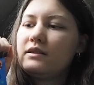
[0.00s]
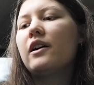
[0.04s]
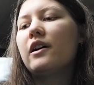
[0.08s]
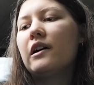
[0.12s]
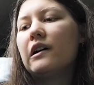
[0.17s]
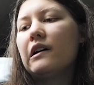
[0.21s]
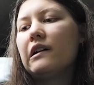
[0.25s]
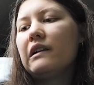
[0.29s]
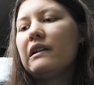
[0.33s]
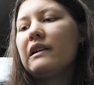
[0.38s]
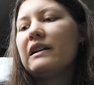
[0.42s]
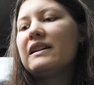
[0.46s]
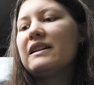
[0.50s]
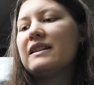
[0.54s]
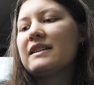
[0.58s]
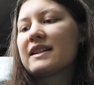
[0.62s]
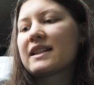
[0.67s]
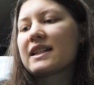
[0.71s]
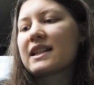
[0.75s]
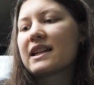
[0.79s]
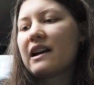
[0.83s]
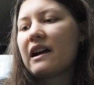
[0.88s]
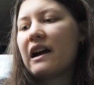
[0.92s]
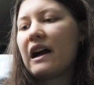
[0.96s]
all
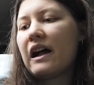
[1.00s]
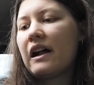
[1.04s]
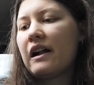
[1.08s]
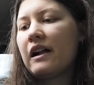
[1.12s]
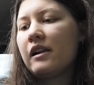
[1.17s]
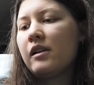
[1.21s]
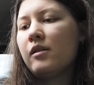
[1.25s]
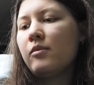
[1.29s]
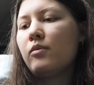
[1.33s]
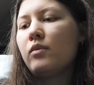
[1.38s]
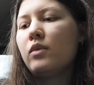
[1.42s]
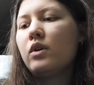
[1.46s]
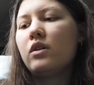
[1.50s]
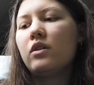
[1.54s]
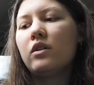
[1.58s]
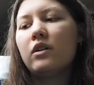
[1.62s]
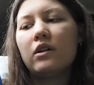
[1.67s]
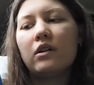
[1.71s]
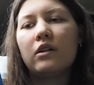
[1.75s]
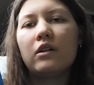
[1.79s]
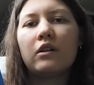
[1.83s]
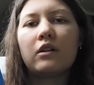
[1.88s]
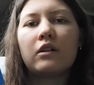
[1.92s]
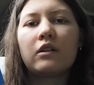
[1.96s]
is calm,
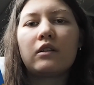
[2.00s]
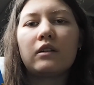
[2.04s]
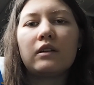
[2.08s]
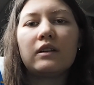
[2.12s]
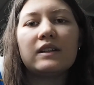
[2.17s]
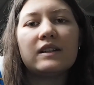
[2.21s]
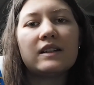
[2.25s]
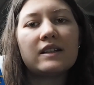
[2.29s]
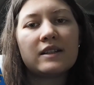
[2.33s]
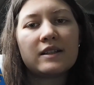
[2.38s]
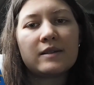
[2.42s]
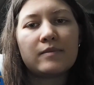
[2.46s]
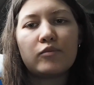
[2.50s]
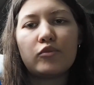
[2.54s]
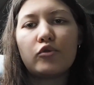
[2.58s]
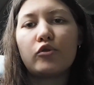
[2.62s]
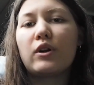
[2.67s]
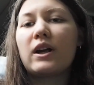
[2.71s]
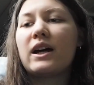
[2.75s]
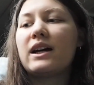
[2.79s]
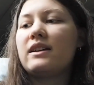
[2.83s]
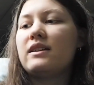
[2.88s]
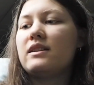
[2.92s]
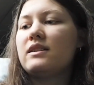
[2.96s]
all is
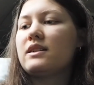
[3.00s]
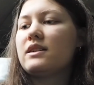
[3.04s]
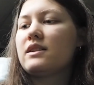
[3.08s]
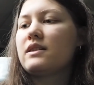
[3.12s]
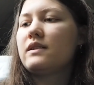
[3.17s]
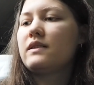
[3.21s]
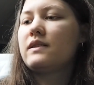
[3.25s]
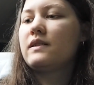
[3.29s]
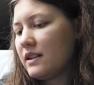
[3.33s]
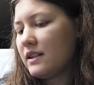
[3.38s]
bright.